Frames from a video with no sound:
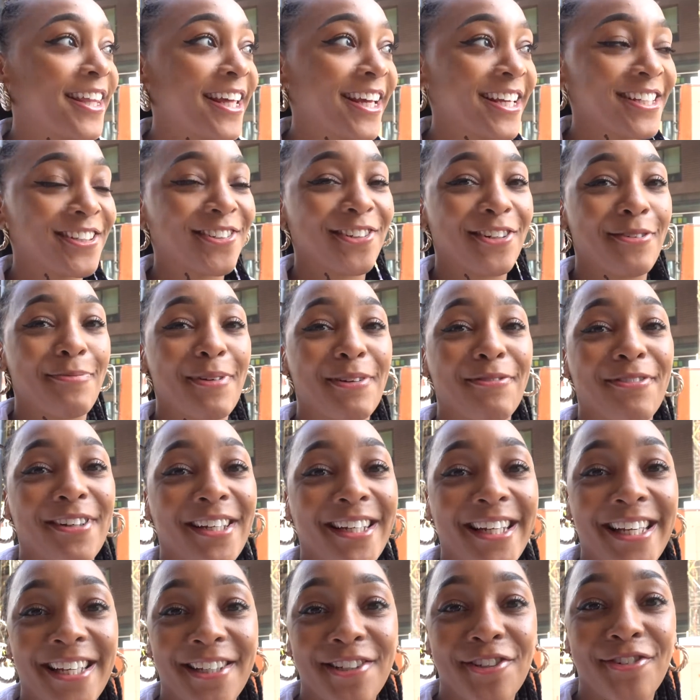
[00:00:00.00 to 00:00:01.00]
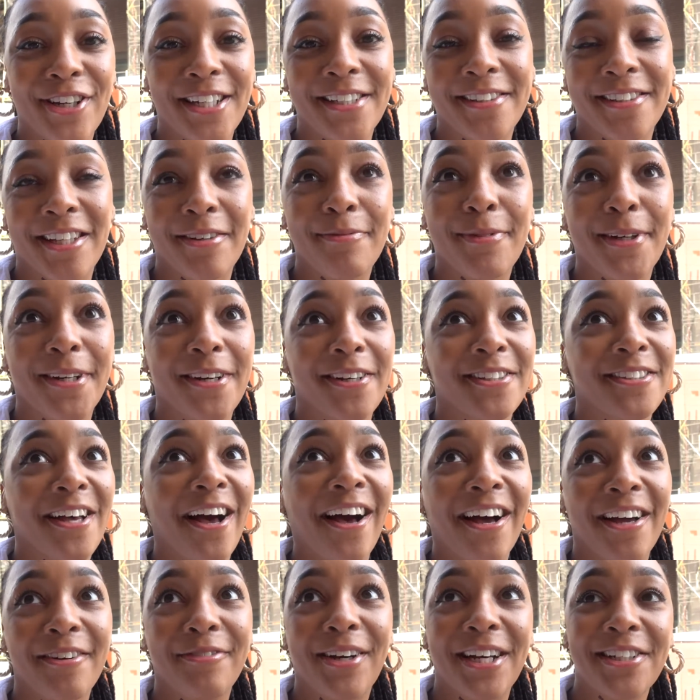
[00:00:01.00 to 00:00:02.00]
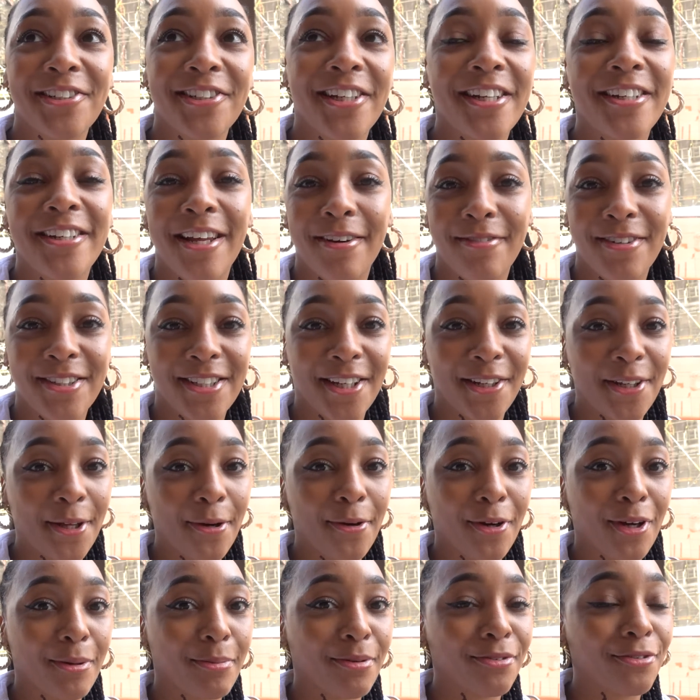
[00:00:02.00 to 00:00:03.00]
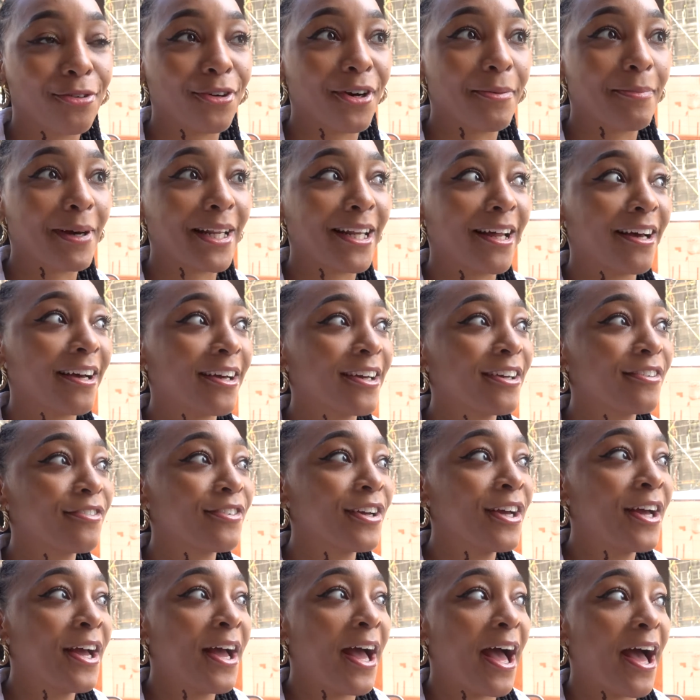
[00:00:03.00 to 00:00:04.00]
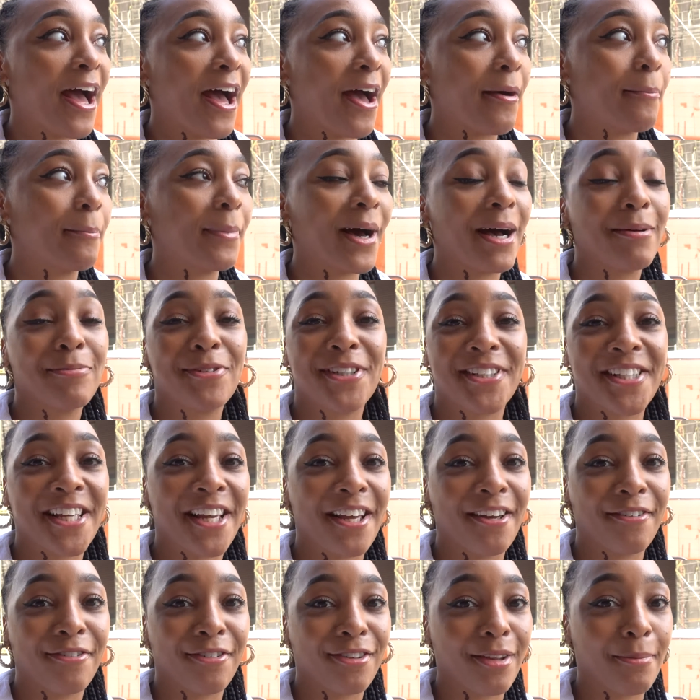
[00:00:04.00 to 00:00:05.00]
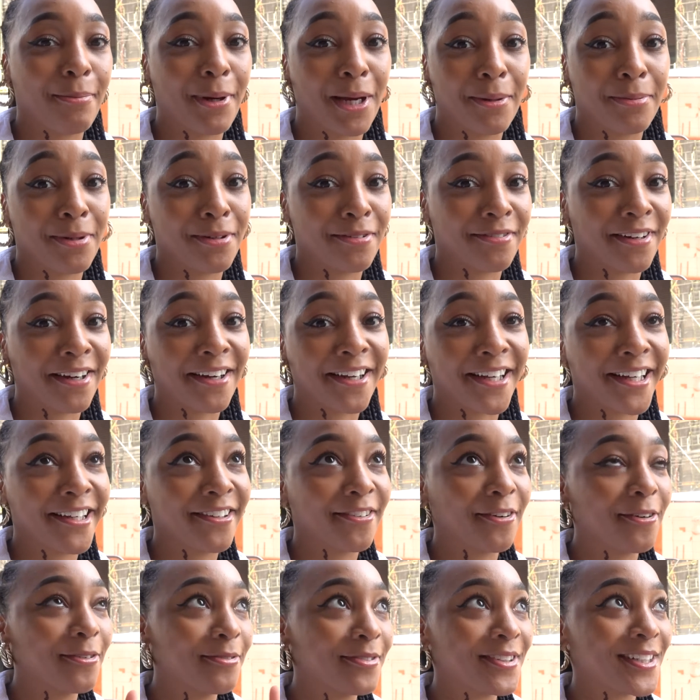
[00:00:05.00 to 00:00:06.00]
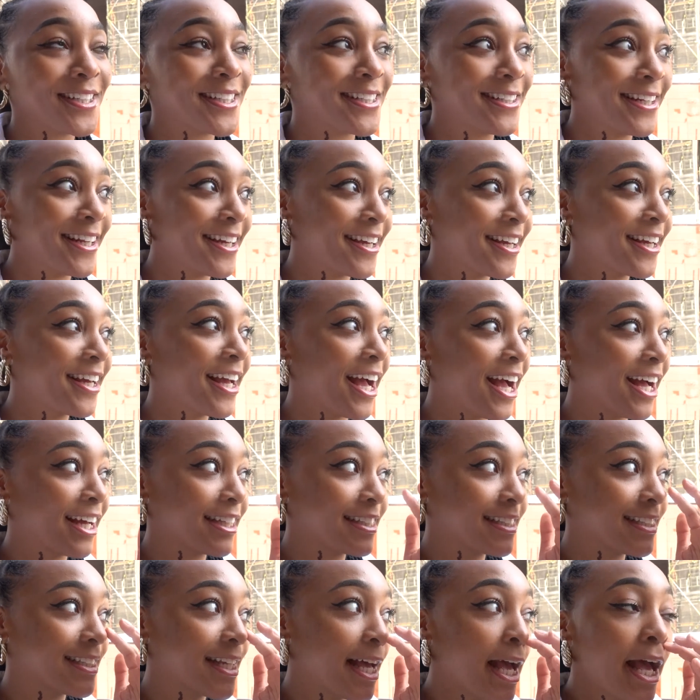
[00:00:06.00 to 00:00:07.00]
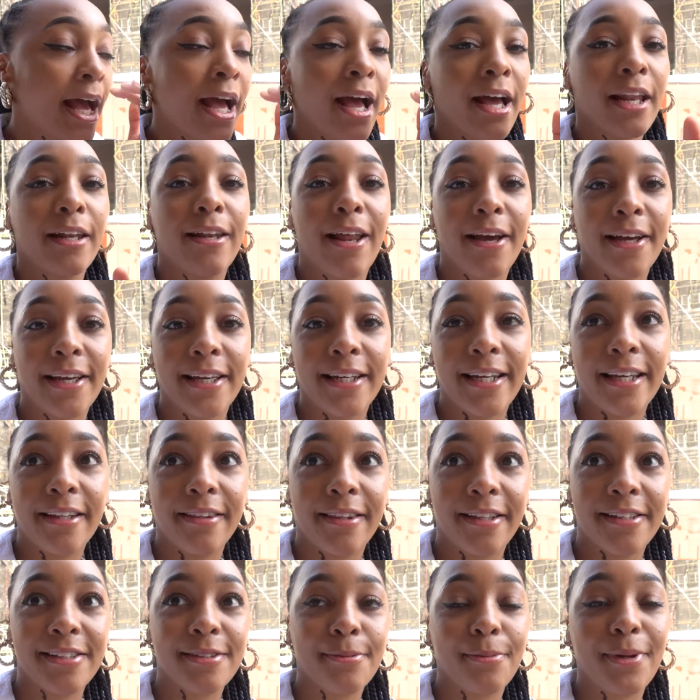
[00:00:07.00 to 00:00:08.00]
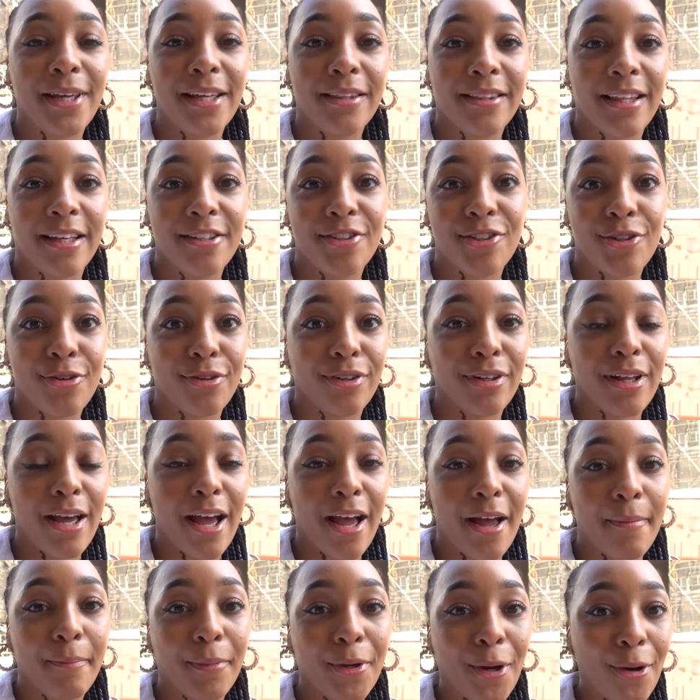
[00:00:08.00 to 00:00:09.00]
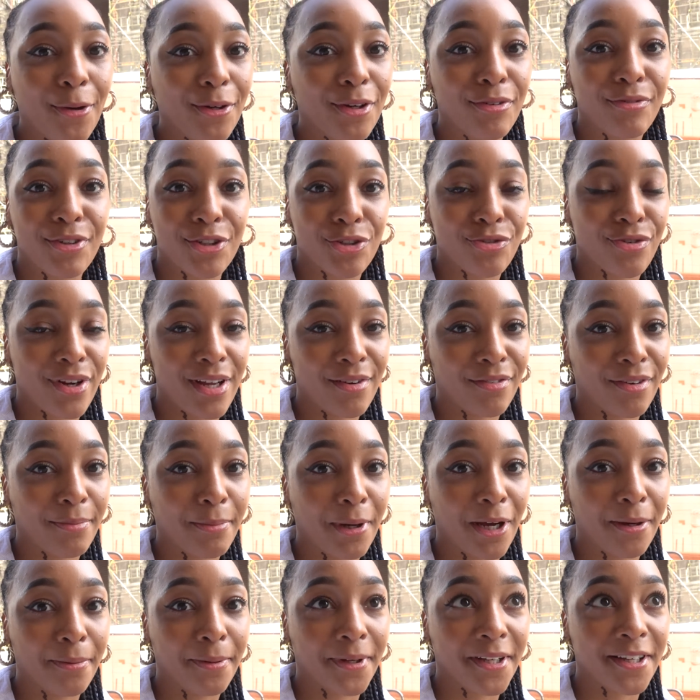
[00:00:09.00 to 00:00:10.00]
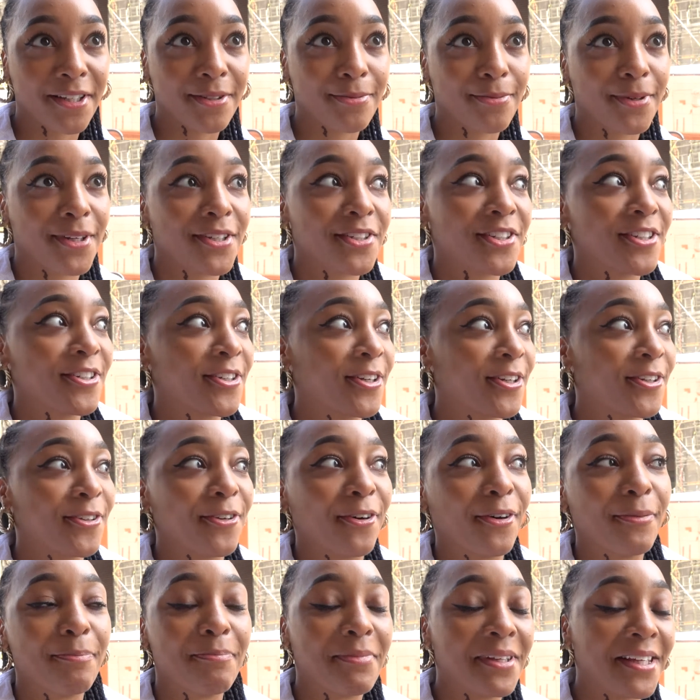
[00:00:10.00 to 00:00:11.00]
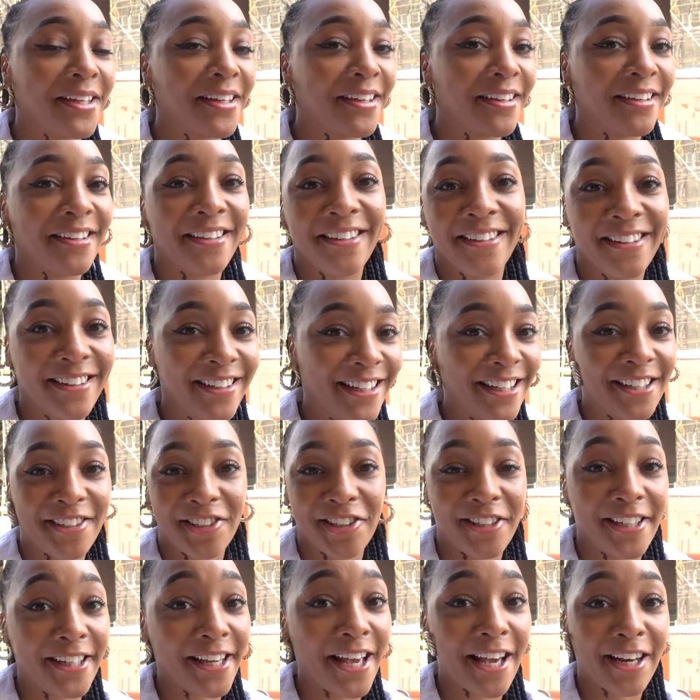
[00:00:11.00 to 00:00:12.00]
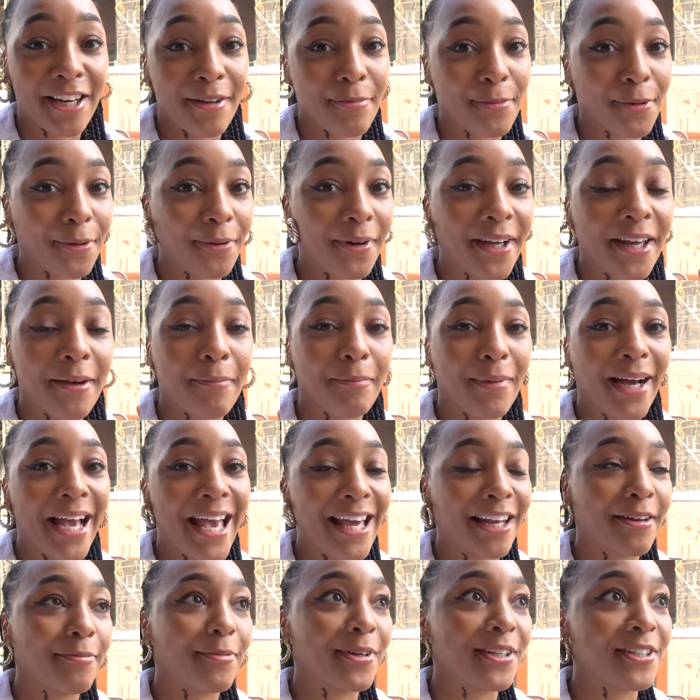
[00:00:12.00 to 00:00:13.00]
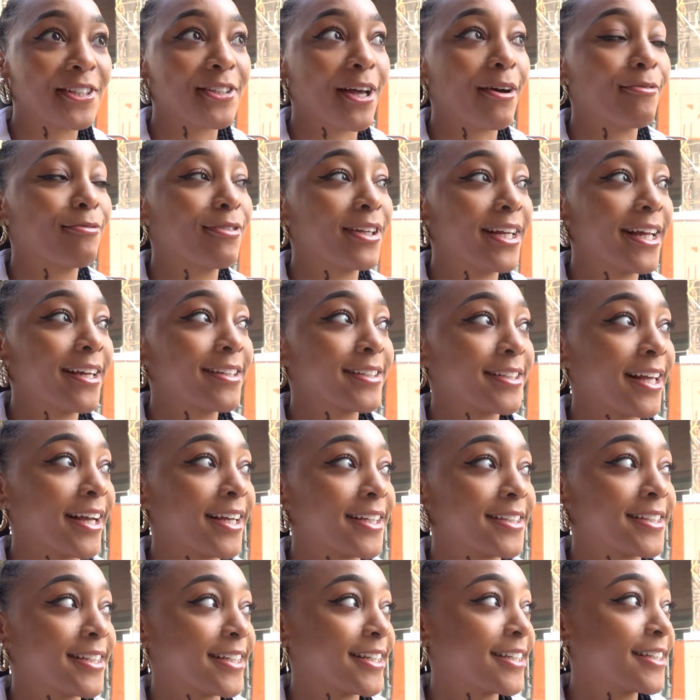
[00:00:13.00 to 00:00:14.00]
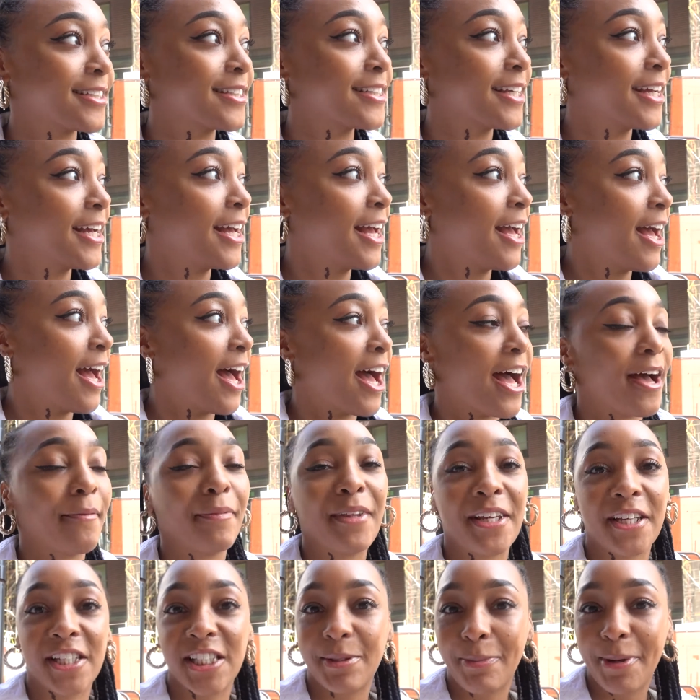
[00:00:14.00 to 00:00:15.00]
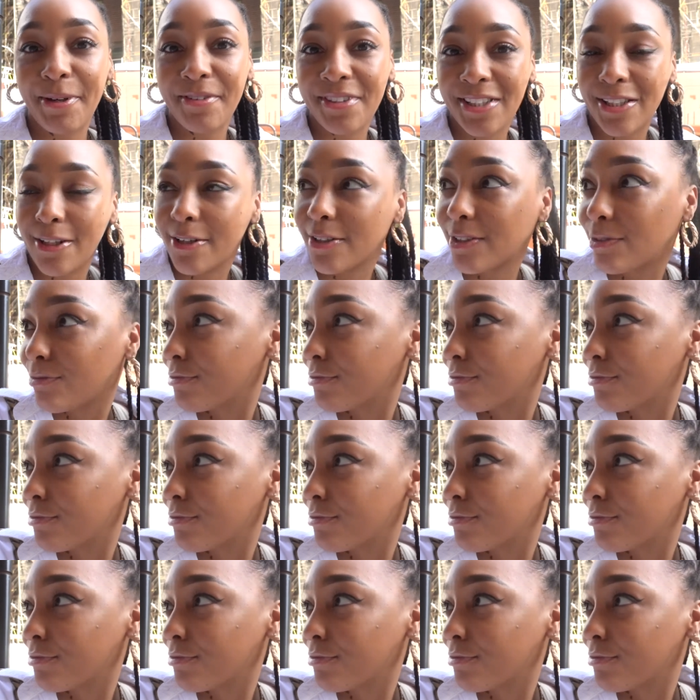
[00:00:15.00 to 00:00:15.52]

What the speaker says: think it's going to be really interesting because I've actually never done yoga before in my life, but I'm just here for the puppy ride, obviously. And luckily this week they're doing golden retriever puppies, which could not be literally any more in my element, so I'm really excited. The experience looks